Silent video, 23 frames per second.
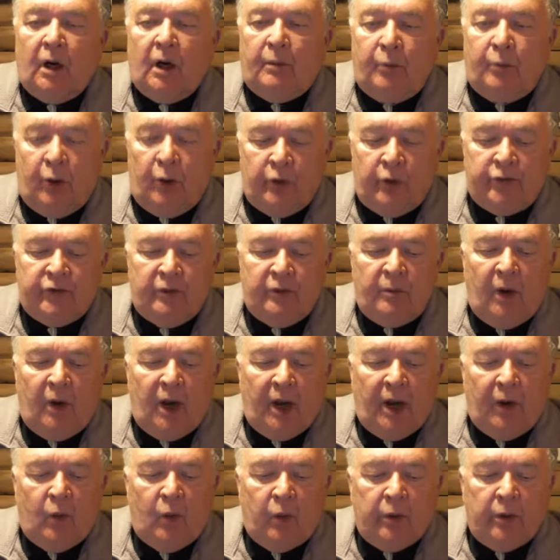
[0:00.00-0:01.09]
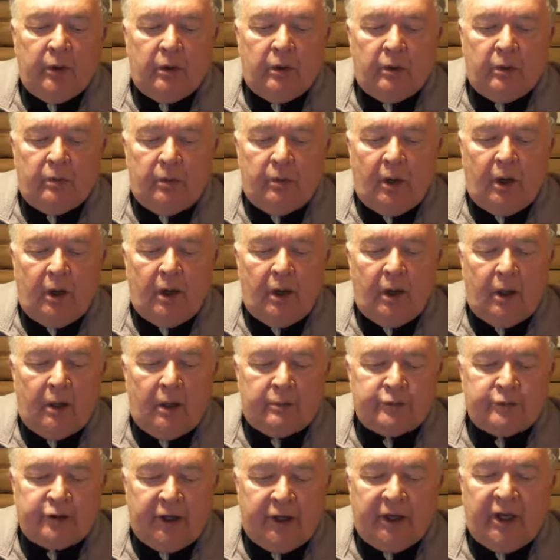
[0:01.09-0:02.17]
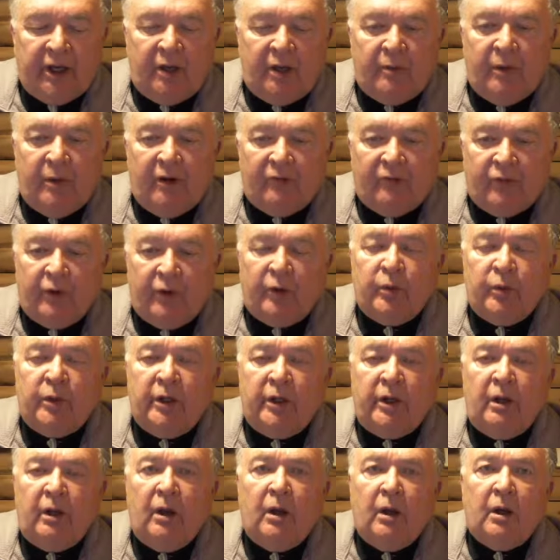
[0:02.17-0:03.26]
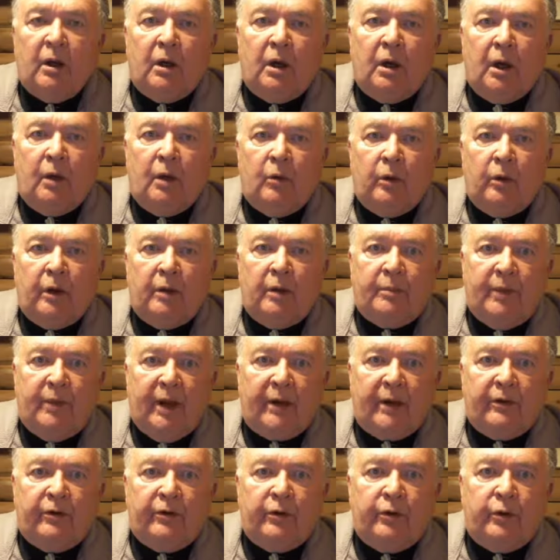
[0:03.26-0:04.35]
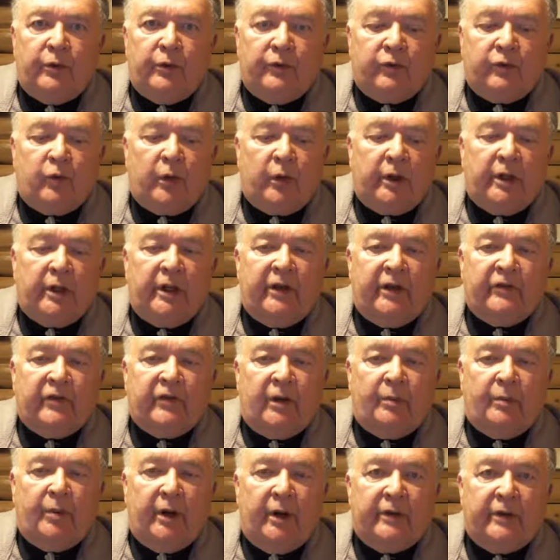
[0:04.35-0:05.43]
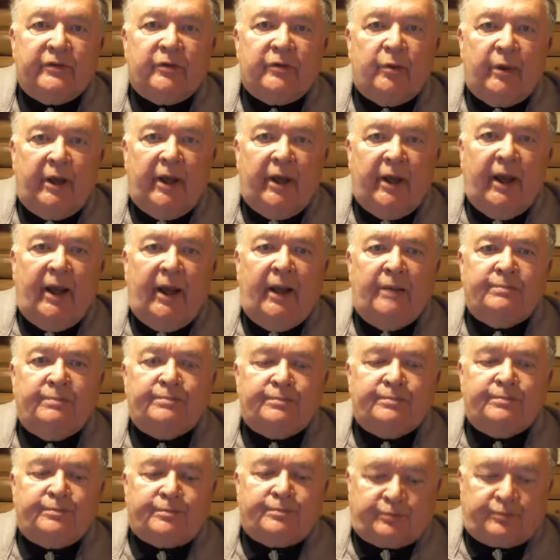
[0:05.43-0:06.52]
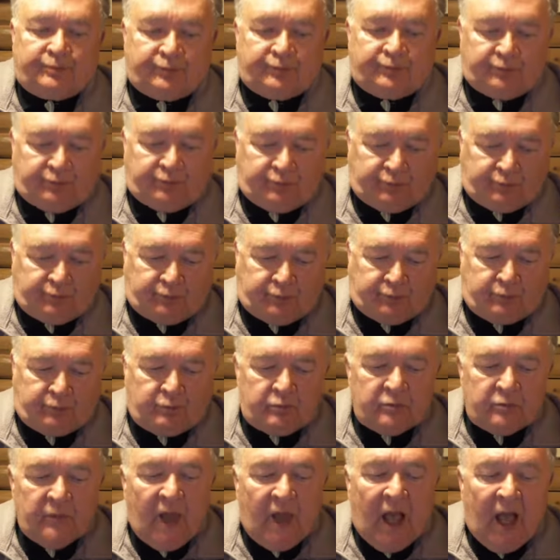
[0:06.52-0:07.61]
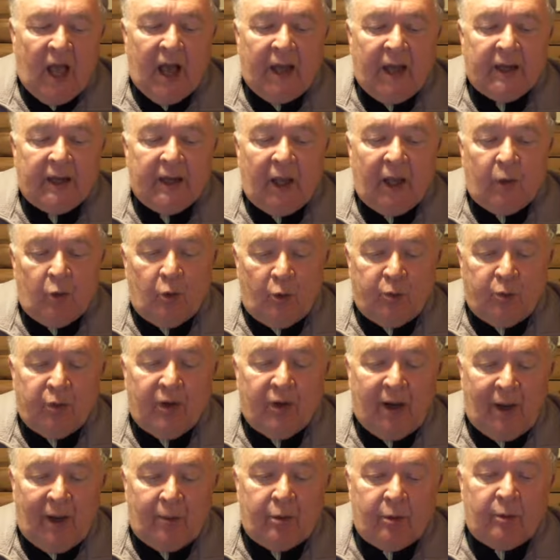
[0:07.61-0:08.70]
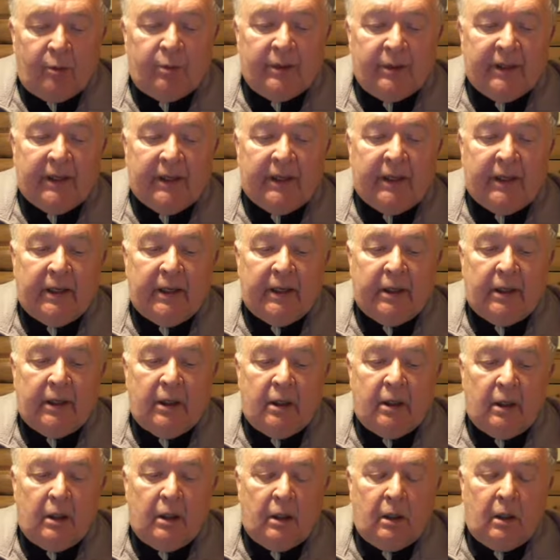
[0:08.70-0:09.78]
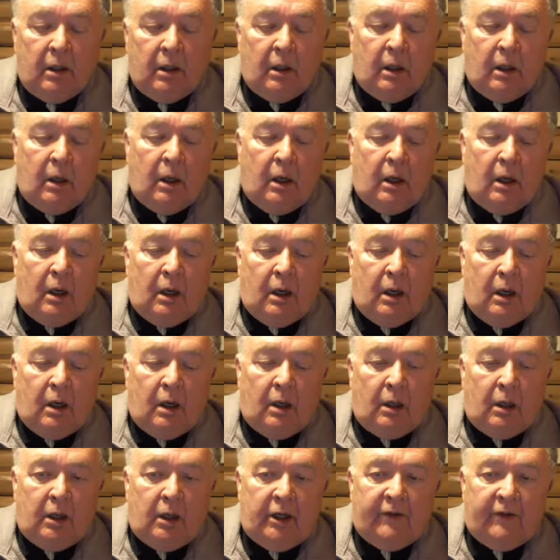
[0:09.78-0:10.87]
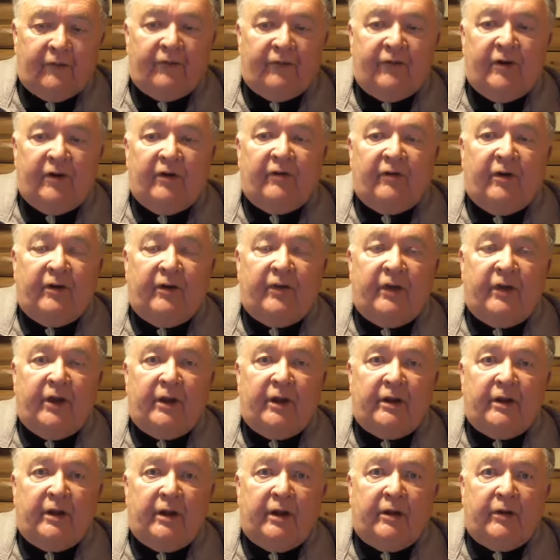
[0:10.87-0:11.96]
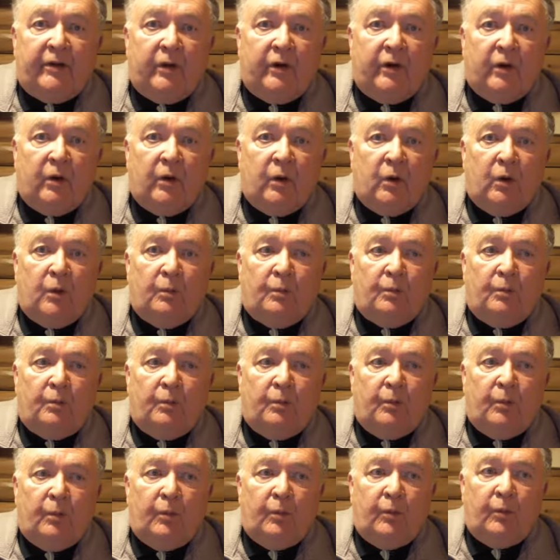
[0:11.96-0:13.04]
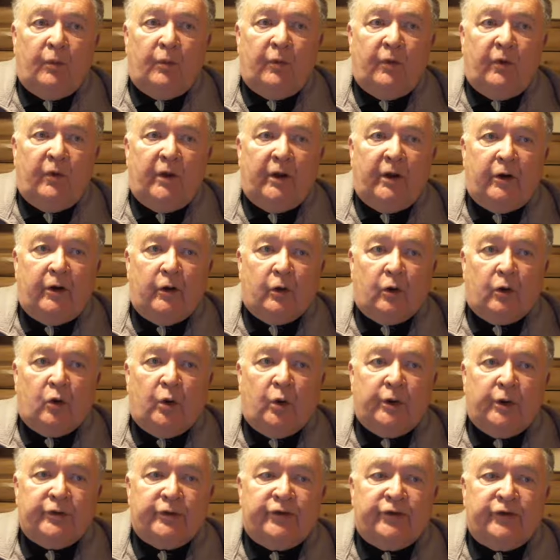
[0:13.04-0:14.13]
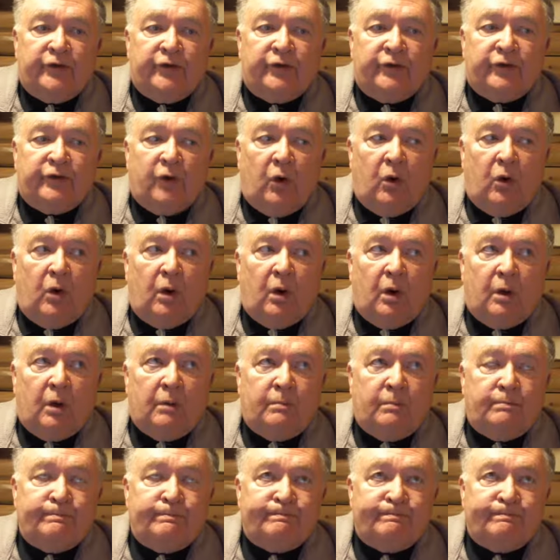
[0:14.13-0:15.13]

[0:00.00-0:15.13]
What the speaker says: post them. I will check email frequently. I will get back to you as quickly as I possibly can, and I will probably, if I think that your questions are